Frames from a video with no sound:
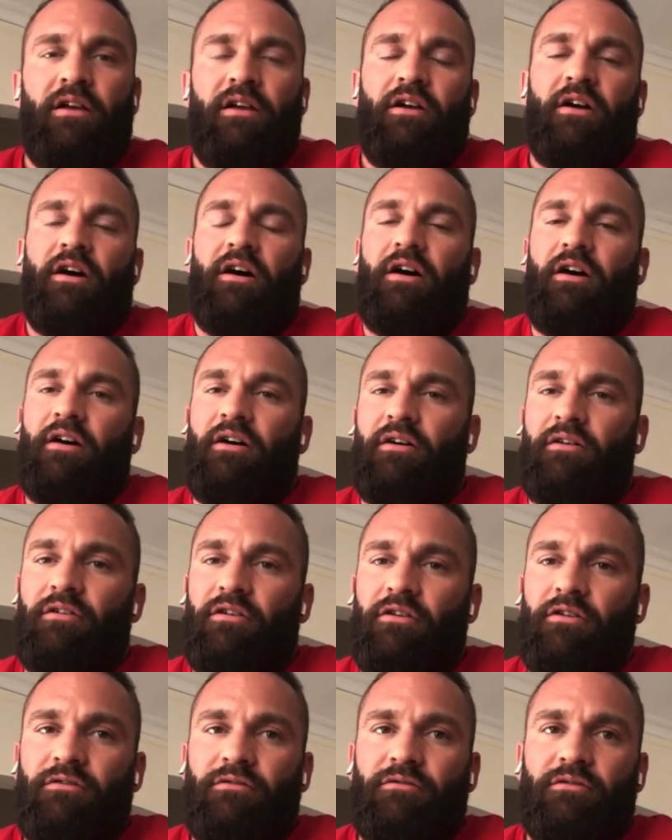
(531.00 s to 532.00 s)
um,
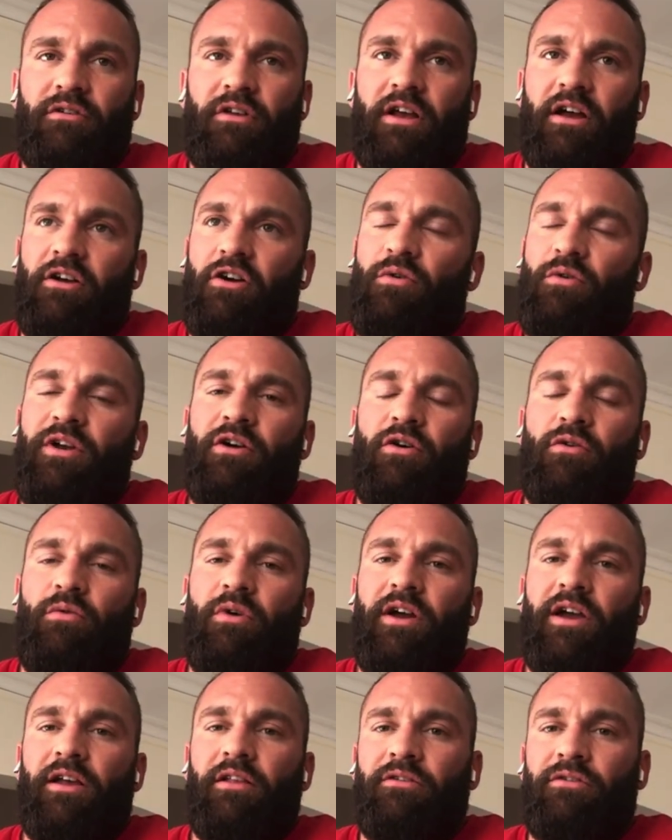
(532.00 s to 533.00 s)
yeah, going
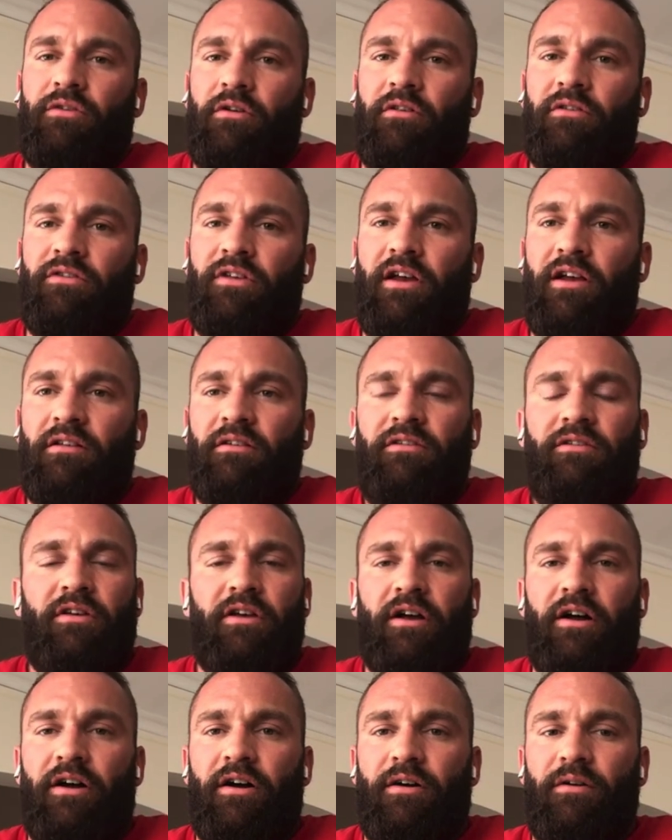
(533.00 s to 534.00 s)
away in a certain sense.
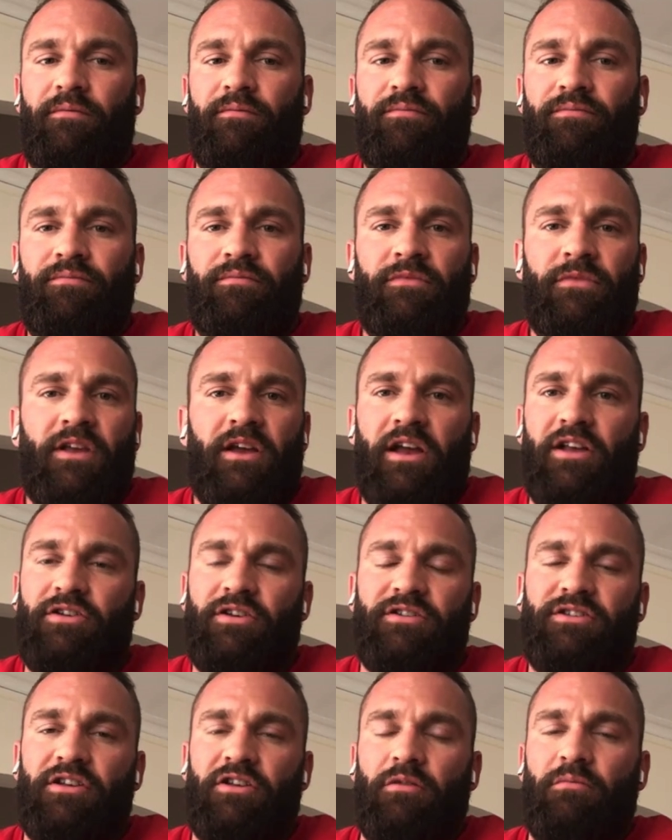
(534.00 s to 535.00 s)
Um, It
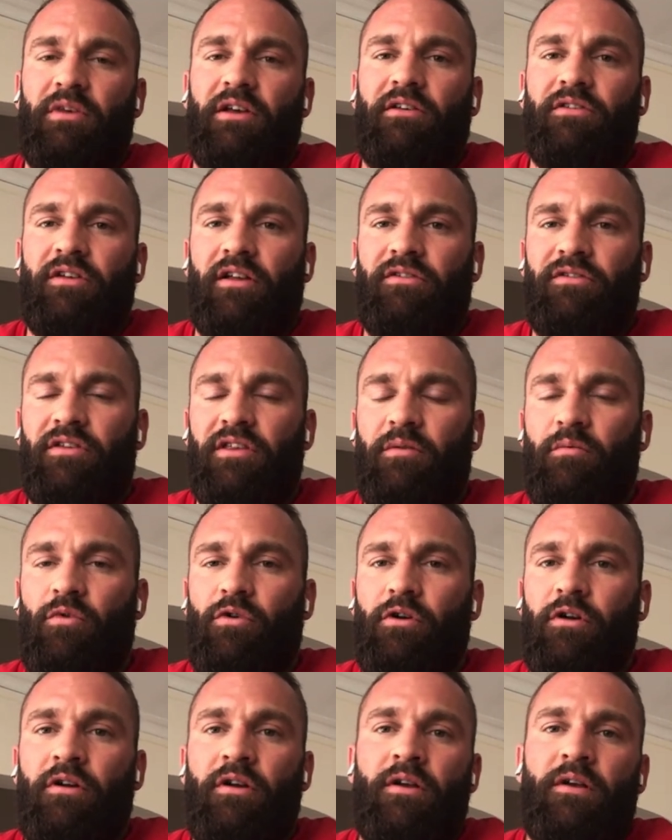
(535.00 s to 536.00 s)
just didn't make sense anymore.